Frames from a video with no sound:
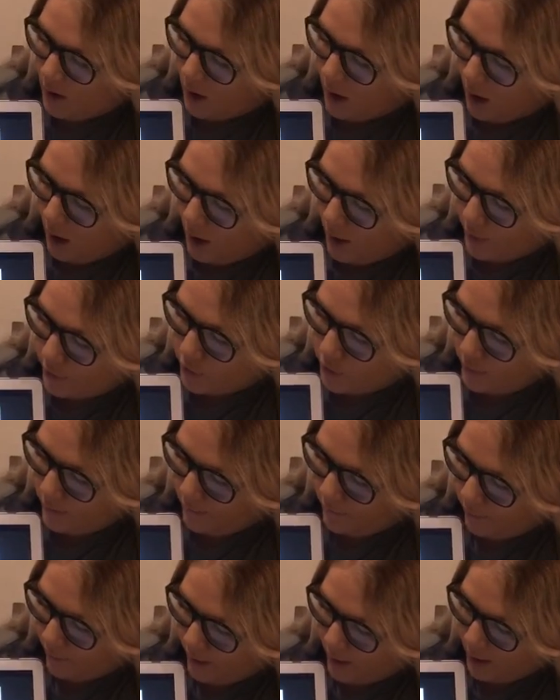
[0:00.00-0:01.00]

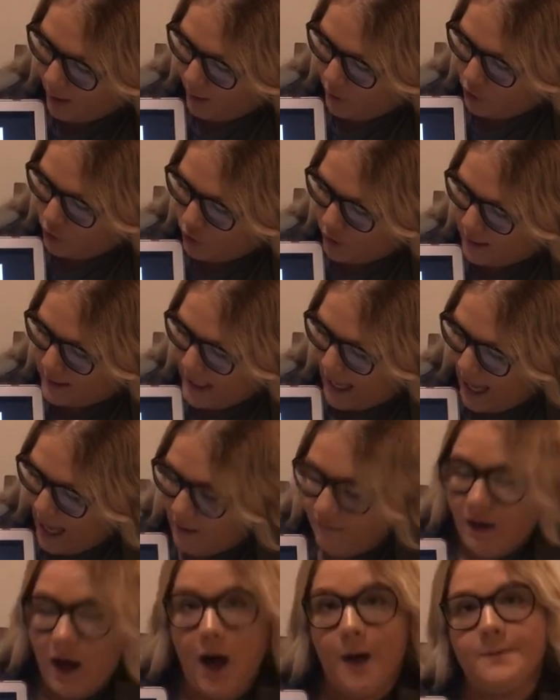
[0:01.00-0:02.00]
104 countries
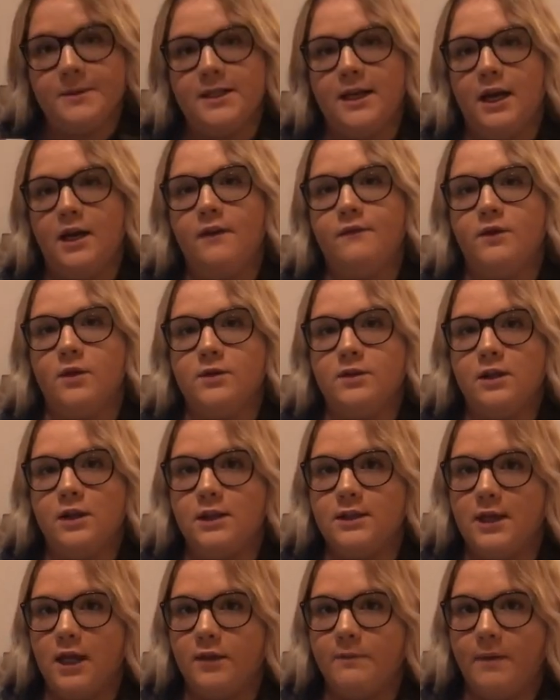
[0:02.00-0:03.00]
have opted out of using the
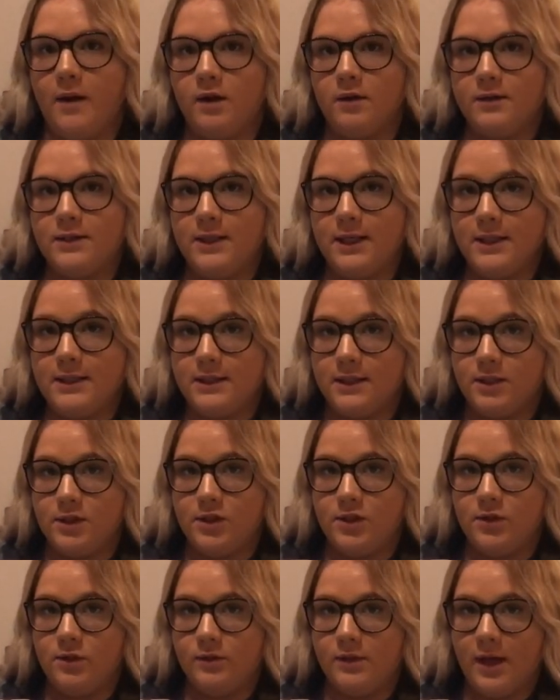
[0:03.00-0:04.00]
death penalty since
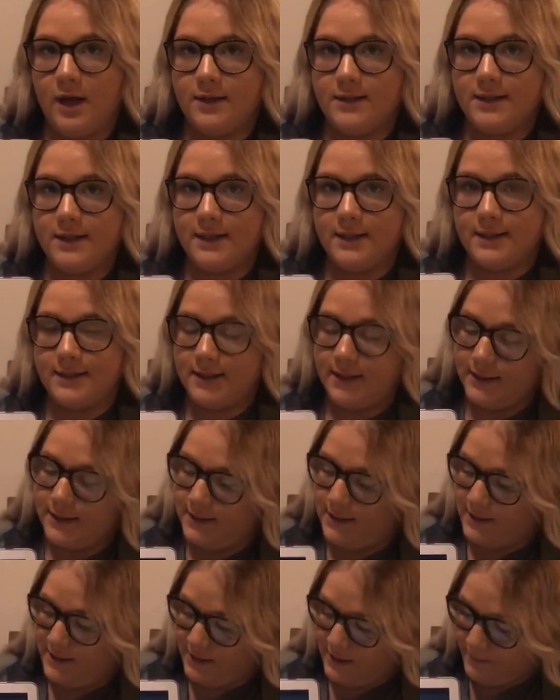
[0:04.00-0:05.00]

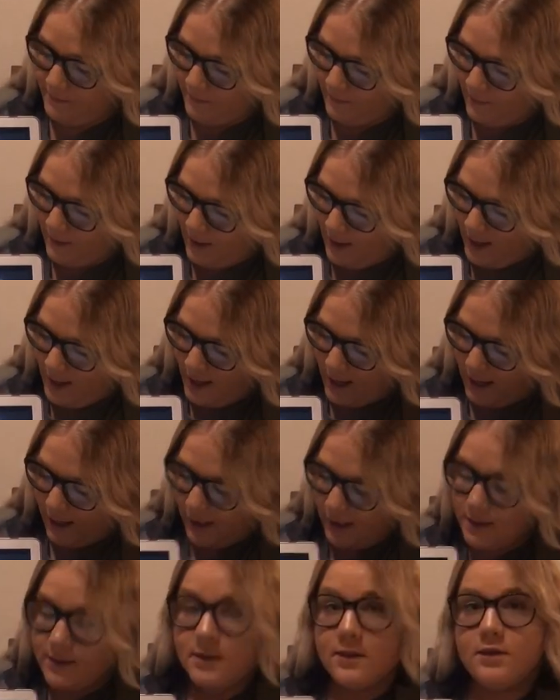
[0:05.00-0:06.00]
2016,
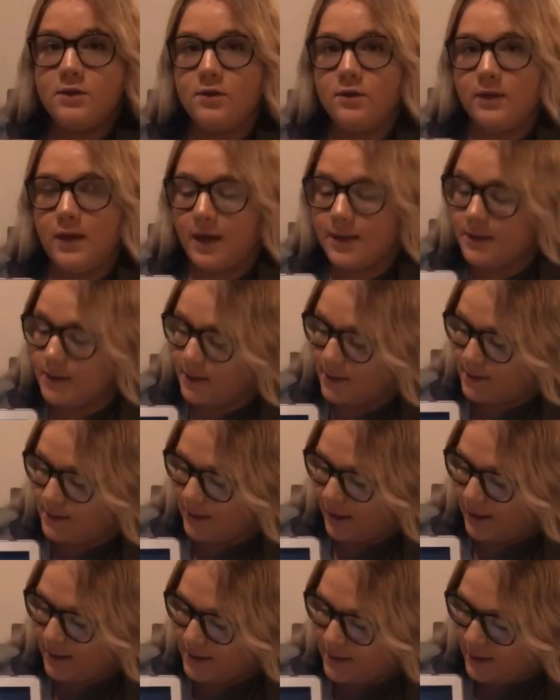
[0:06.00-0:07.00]
and in
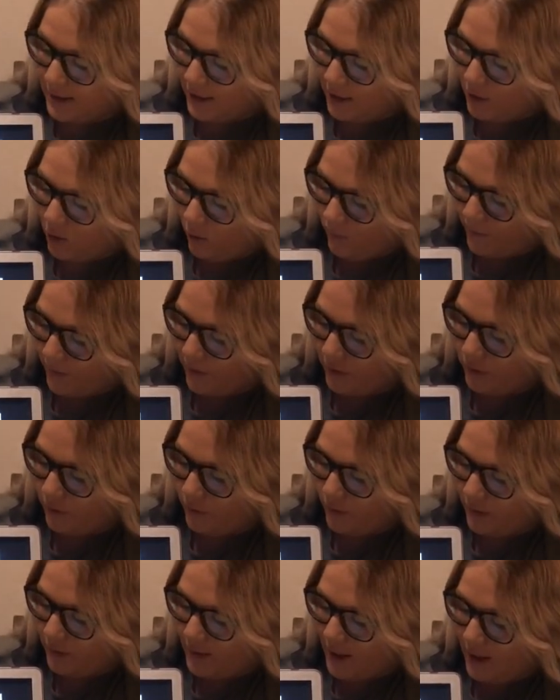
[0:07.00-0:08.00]
2016, only
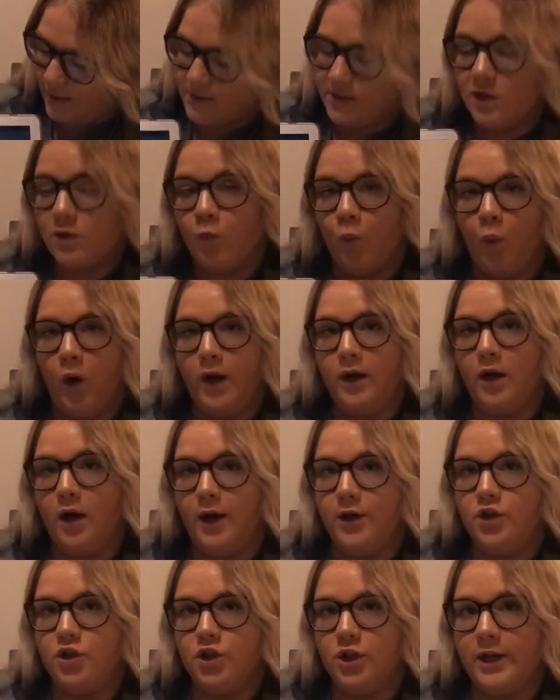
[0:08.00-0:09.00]

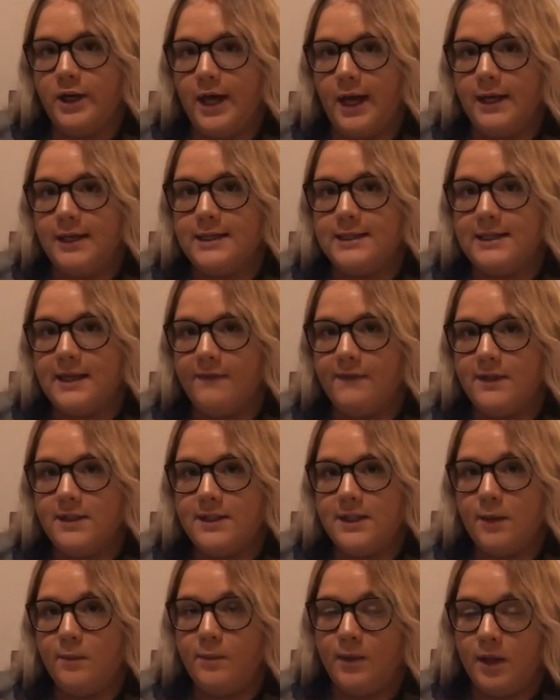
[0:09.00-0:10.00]

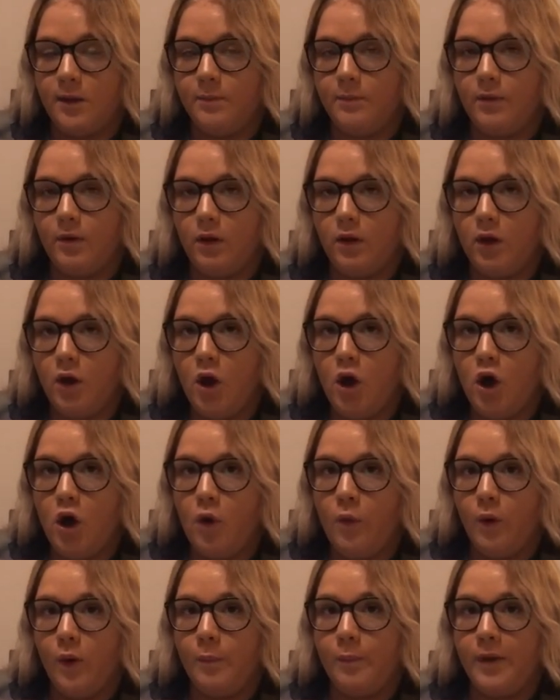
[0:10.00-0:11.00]
3,117 people
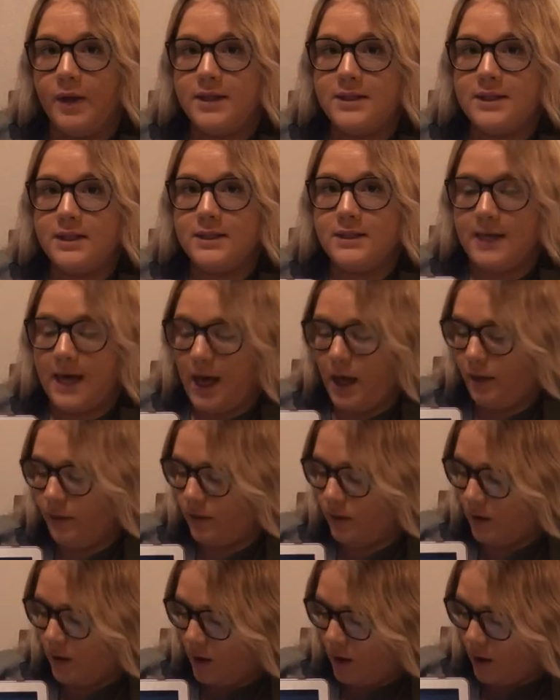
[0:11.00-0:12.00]
were put to death
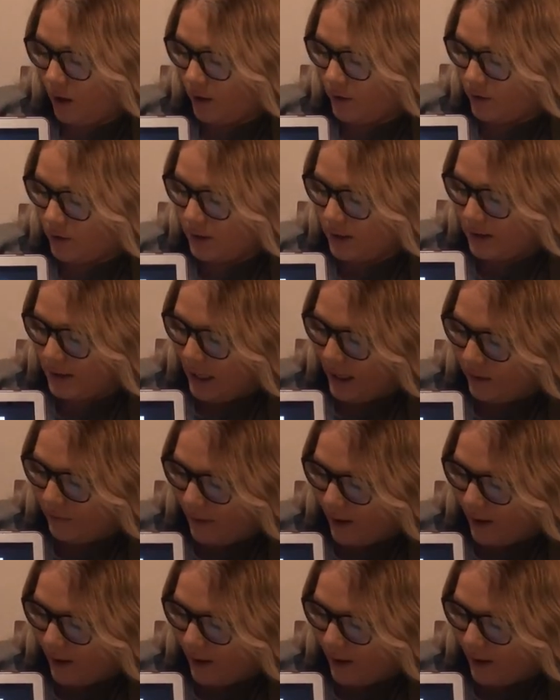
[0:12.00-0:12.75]
under the death